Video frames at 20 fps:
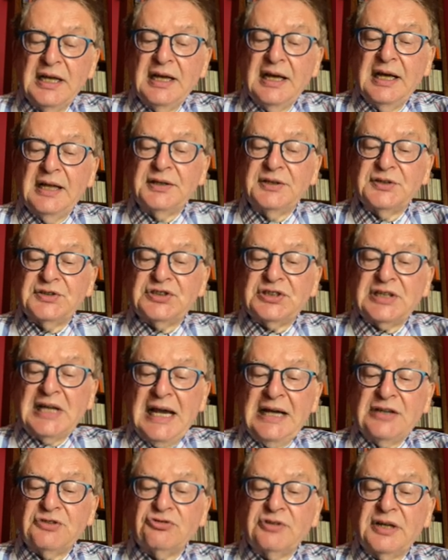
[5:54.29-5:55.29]
and the
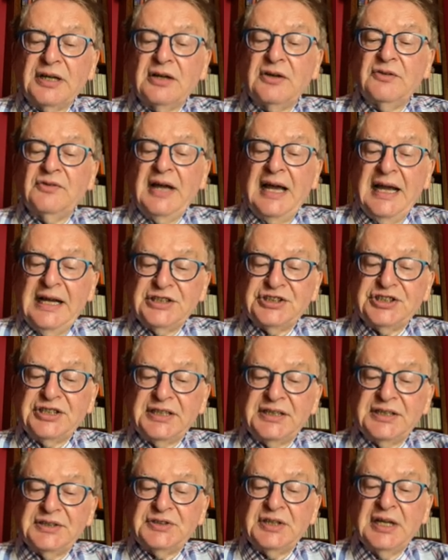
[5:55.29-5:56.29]
scattering of
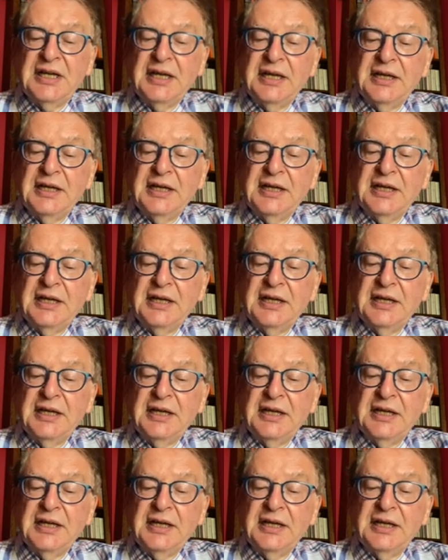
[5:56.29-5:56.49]
ashes